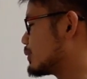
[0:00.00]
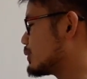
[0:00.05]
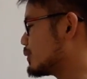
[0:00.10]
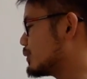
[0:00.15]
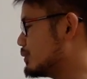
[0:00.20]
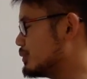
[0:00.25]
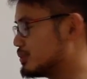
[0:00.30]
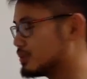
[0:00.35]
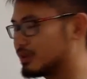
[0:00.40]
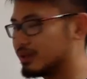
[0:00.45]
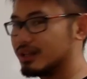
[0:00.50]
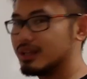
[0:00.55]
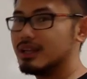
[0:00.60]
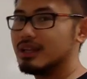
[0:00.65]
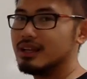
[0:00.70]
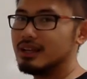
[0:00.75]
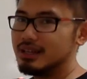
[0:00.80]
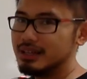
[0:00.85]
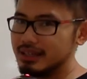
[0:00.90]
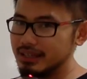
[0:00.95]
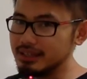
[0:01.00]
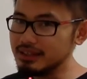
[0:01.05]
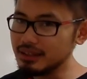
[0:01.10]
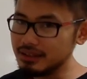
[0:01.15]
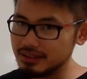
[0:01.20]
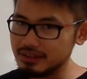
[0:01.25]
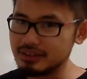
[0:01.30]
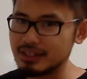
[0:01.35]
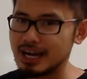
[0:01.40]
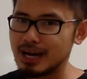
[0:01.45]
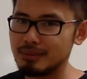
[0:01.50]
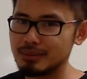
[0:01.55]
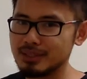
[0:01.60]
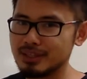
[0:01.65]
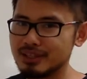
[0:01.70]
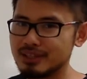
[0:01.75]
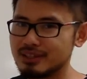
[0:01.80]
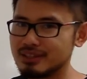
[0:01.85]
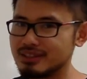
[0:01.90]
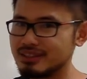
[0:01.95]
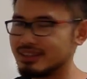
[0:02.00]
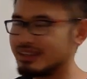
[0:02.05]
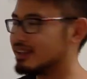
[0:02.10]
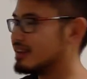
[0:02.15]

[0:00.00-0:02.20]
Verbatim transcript: to 2. In the denominator,